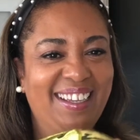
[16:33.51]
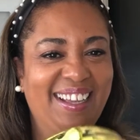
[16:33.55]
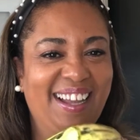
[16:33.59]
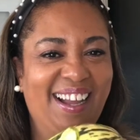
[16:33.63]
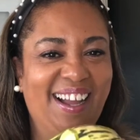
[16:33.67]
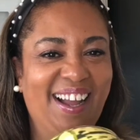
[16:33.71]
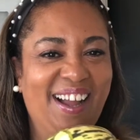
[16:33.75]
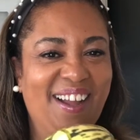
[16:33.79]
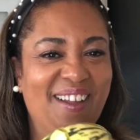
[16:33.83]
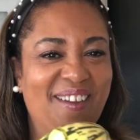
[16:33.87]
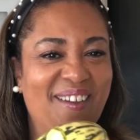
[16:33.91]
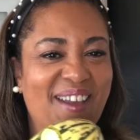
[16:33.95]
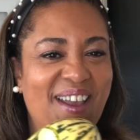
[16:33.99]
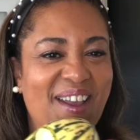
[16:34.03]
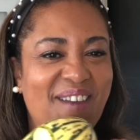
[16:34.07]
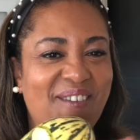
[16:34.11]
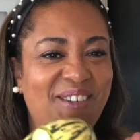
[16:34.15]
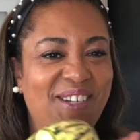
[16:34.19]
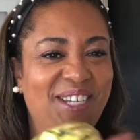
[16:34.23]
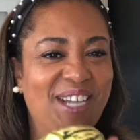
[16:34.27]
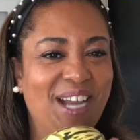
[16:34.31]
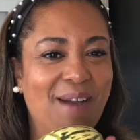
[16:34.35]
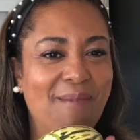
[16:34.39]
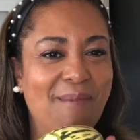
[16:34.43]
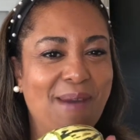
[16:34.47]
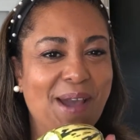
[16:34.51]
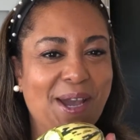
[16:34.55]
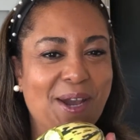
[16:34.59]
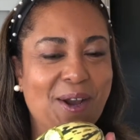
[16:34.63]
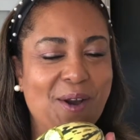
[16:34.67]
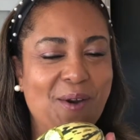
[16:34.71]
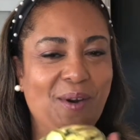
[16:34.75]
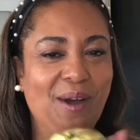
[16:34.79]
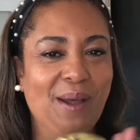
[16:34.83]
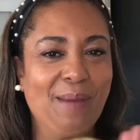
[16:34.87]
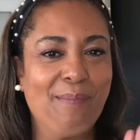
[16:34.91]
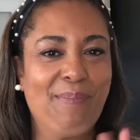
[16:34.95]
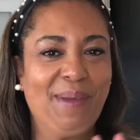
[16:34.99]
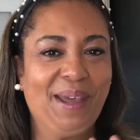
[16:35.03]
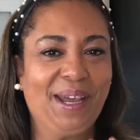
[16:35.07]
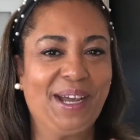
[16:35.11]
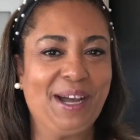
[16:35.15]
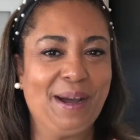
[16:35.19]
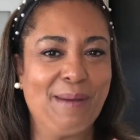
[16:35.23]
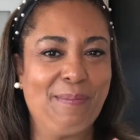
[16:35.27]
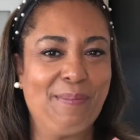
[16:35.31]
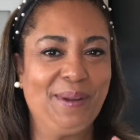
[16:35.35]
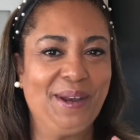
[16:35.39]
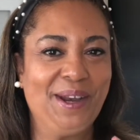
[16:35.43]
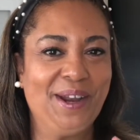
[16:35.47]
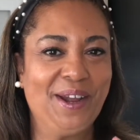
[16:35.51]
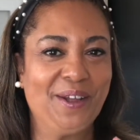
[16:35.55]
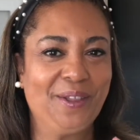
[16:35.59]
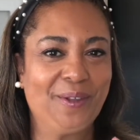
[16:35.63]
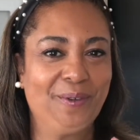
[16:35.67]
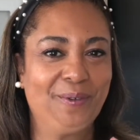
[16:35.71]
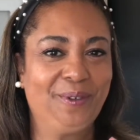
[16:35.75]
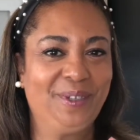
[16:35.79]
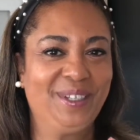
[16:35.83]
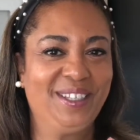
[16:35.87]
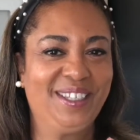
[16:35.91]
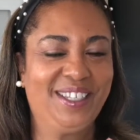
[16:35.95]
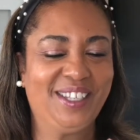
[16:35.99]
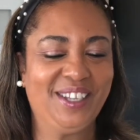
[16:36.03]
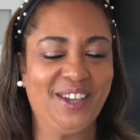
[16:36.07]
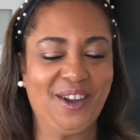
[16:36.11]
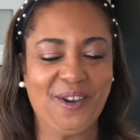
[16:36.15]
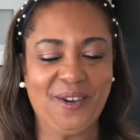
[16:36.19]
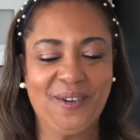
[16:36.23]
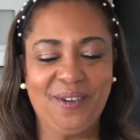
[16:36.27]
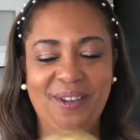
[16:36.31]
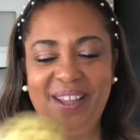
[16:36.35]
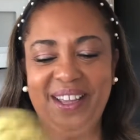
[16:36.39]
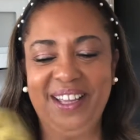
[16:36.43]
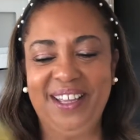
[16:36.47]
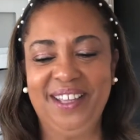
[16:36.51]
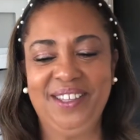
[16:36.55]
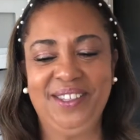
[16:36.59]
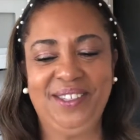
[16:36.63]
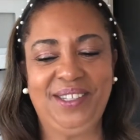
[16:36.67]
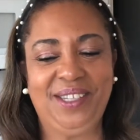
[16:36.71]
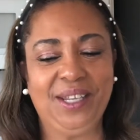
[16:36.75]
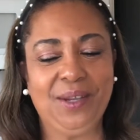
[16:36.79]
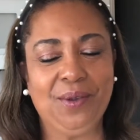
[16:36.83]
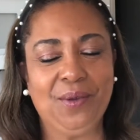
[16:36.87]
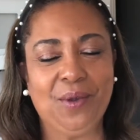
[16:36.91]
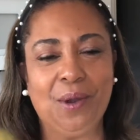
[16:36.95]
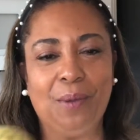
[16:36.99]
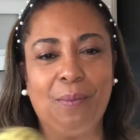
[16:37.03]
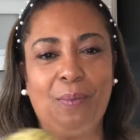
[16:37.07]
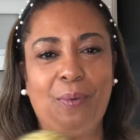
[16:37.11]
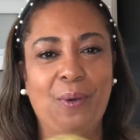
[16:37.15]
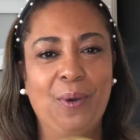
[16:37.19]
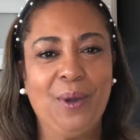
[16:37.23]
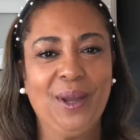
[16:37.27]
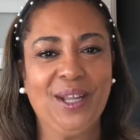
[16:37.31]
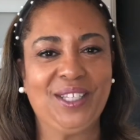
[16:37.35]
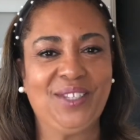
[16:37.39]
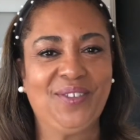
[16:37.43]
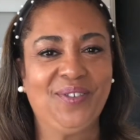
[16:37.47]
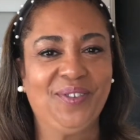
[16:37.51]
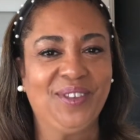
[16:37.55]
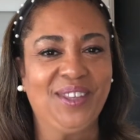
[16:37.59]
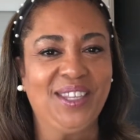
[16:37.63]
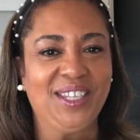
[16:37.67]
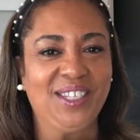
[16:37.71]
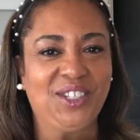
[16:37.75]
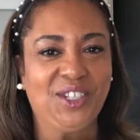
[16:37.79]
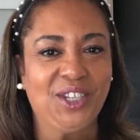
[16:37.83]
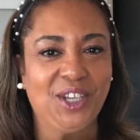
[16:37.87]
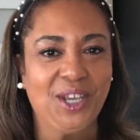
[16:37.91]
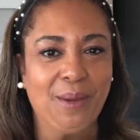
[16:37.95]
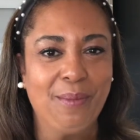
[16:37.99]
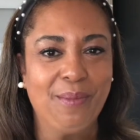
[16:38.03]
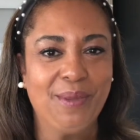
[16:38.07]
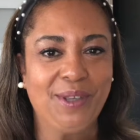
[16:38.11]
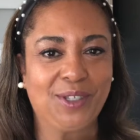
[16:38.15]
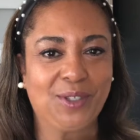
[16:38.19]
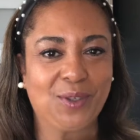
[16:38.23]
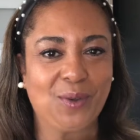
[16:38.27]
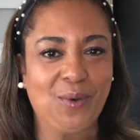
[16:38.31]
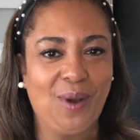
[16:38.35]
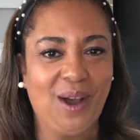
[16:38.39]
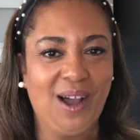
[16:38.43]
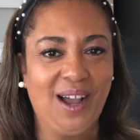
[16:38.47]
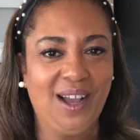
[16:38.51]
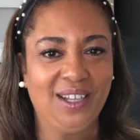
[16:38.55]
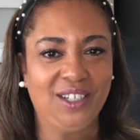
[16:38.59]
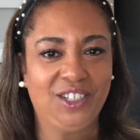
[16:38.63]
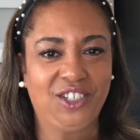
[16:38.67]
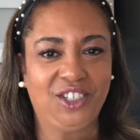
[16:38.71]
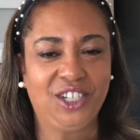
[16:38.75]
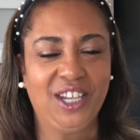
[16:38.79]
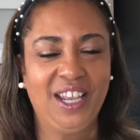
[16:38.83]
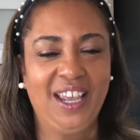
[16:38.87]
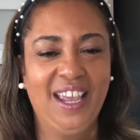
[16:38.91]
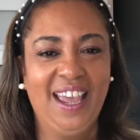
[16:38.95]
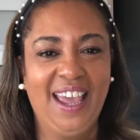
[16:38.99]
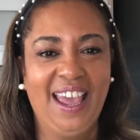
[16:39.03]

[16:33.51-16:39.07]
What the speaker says: Every time I go, I pick up another one. So 0 points for this yummy squash.